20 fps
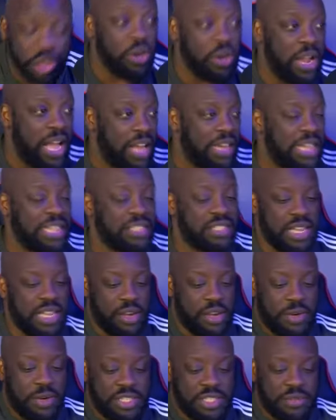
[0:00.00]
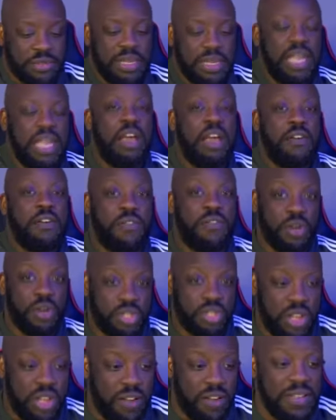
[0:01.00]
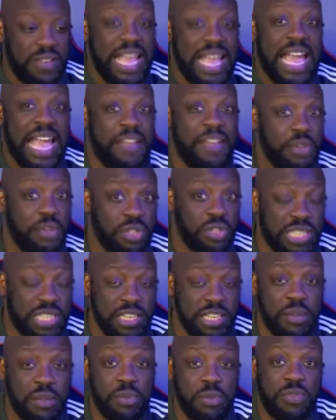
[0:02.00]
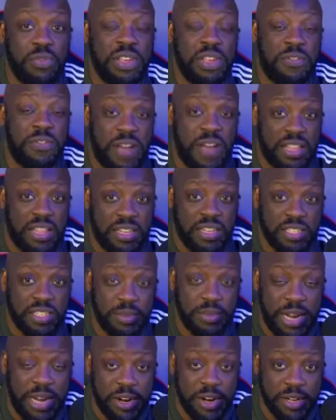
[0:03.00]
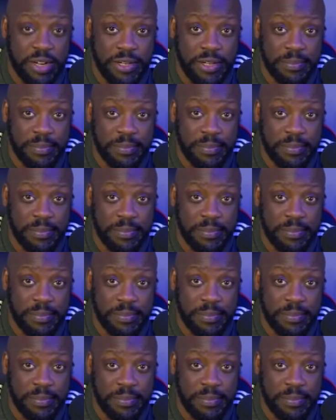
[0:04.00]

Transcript: I'll answer that question. First off, have you seen the movie A Fatherless America?